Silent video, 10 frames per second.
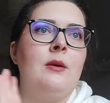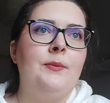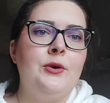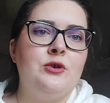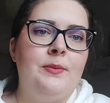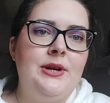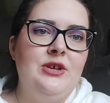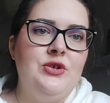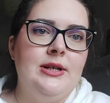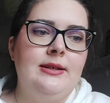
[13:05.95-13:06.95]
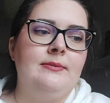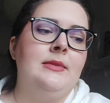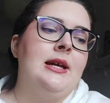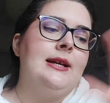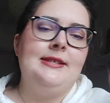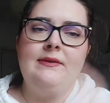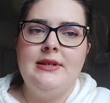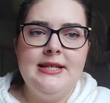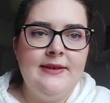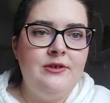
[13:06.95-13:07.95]
Post-operation, 7
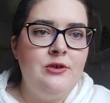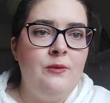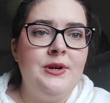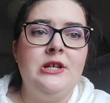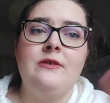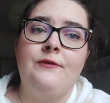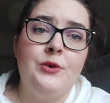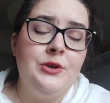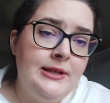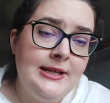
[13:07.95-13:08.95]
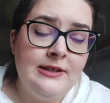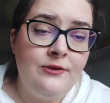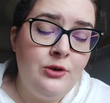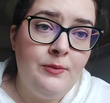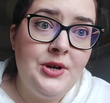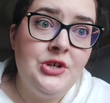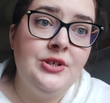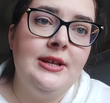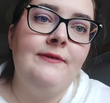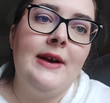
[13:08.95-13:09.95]
days after the operation, 14 days after the operation,
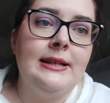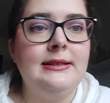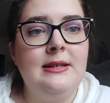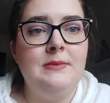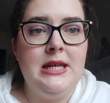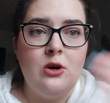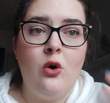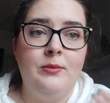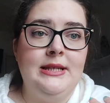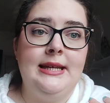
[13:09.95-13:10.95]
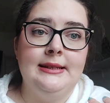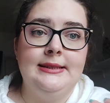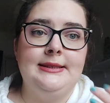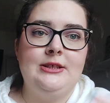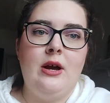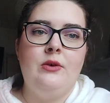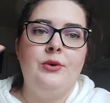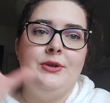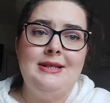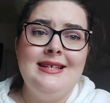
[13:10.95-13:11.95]
then finally being home in England. So I
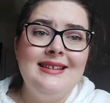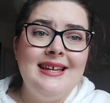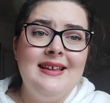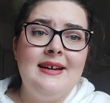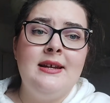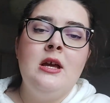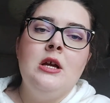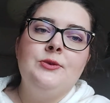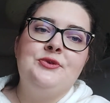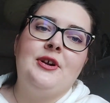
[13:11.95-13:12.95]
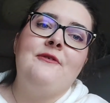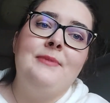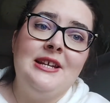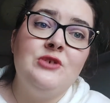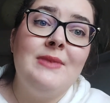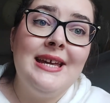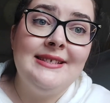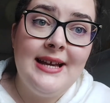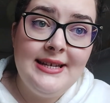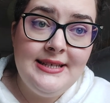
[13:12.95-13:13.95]
wrote a list like that to sort of manage my
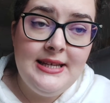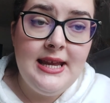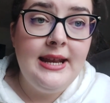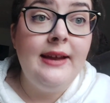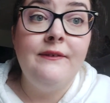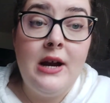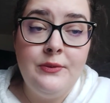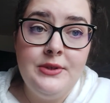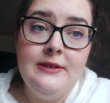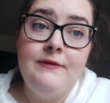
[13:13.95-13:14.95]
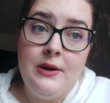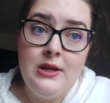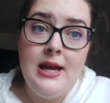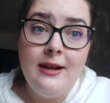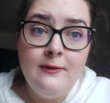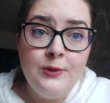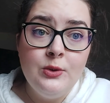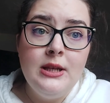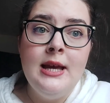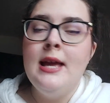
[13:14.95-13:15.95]
anxiety, and I found it very
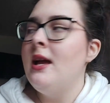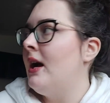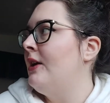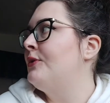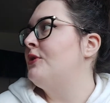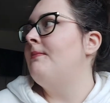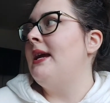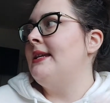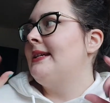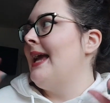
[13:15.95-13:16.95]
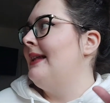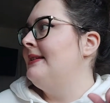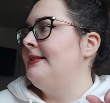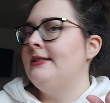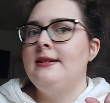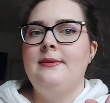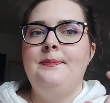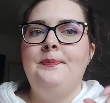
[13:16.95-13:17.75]
helpful. I also made a calendar.